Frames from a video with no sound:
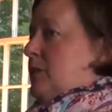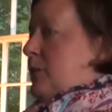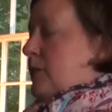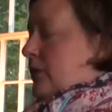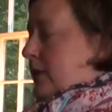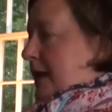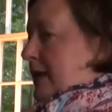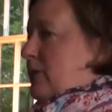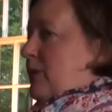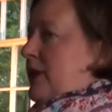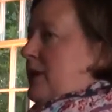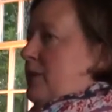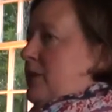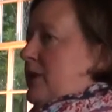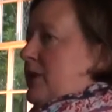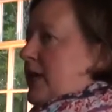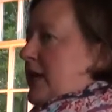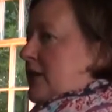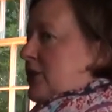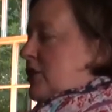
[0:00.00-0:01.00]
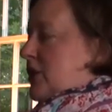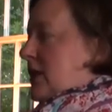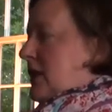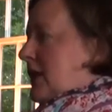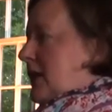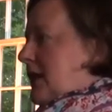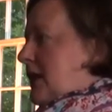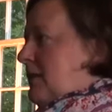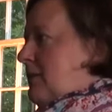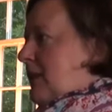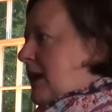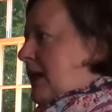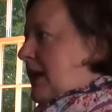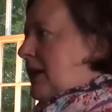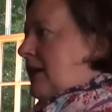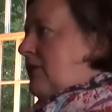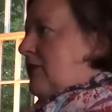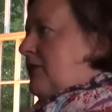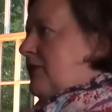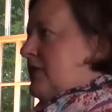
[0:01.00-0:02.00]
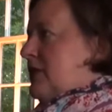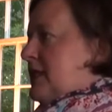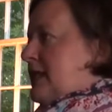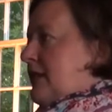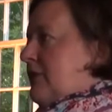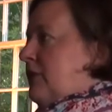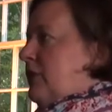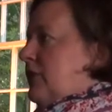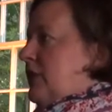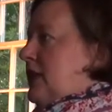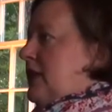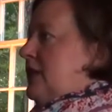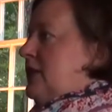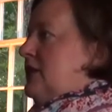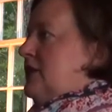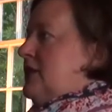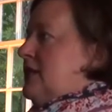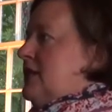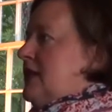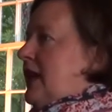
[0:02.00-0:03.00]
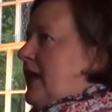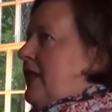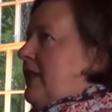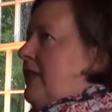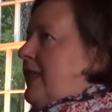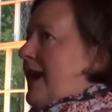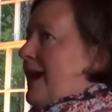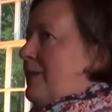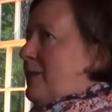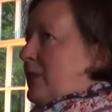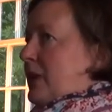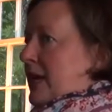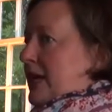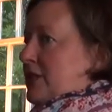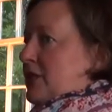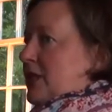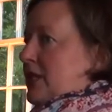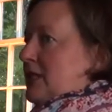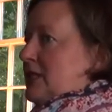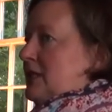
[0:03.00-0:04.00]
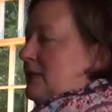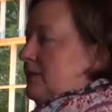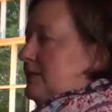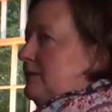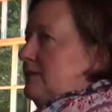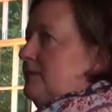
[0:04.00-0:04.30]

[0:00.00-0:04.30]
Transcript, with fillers: bread wheat production in Maine for several years, and that project